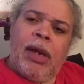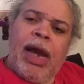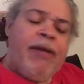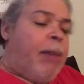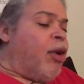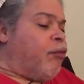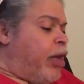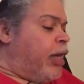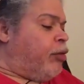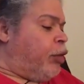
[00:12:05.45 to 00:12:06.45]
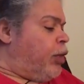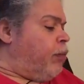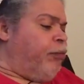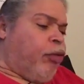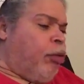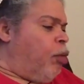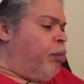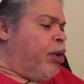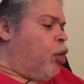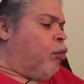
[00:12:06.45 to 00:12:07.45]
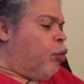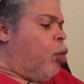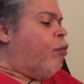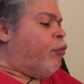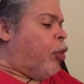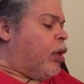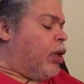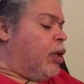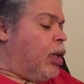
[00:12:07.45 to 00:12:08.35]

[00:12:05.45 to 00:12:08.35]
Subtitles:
And I'm going to read it to you so there won't be no room for